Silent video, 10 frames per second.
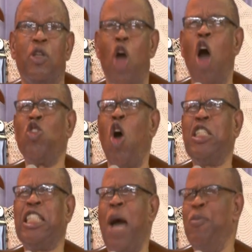Don't
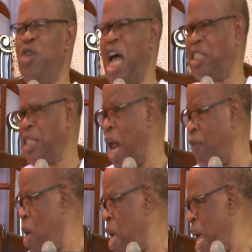condemn
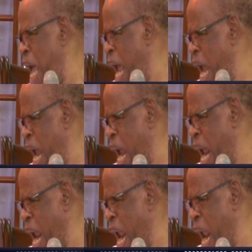yourself.
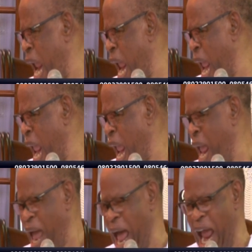Hey,